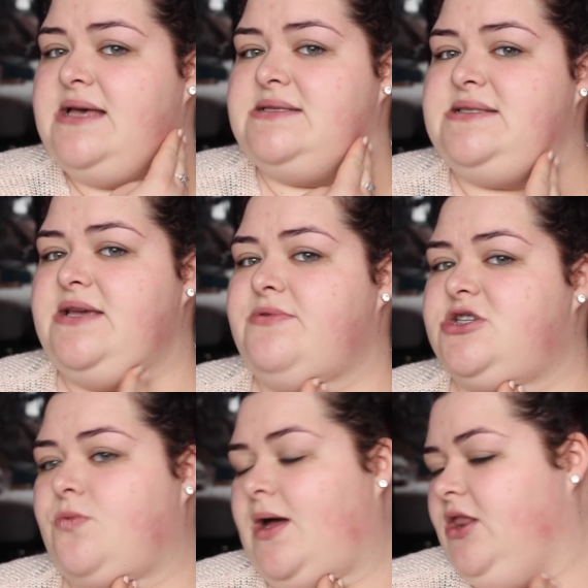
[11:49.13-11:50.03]
See
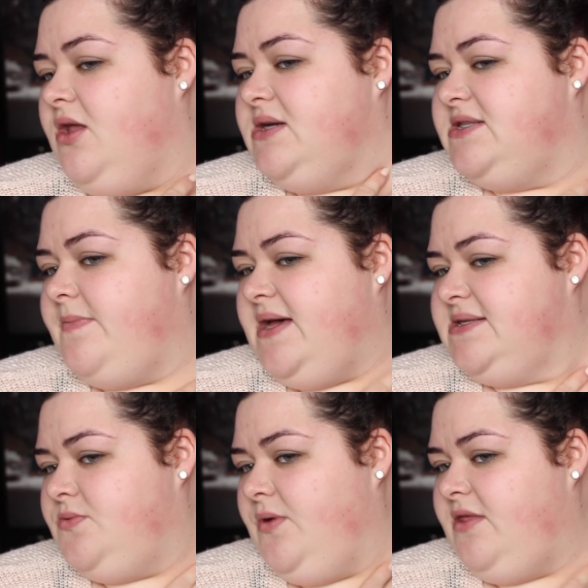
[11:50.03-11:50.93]
which one looks the
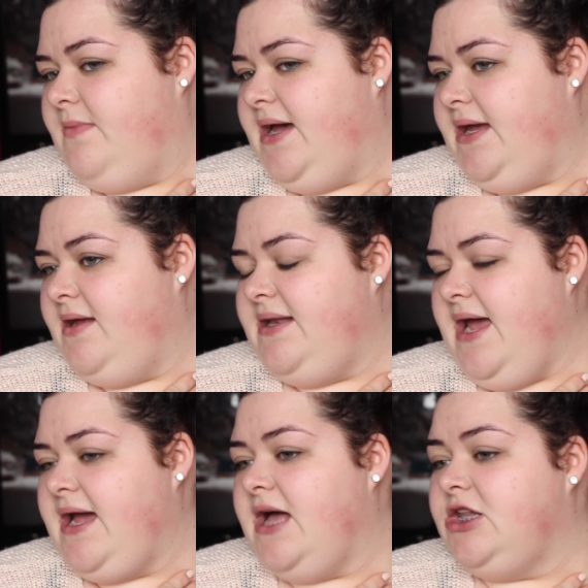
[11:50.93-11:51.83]
best with my
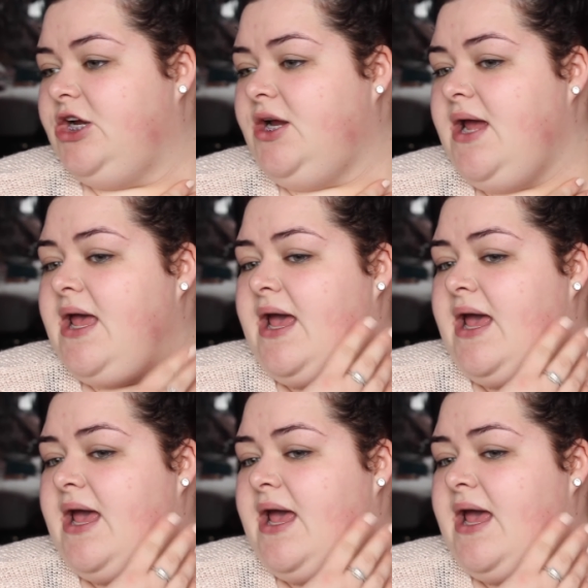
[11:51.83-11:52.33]
neck color,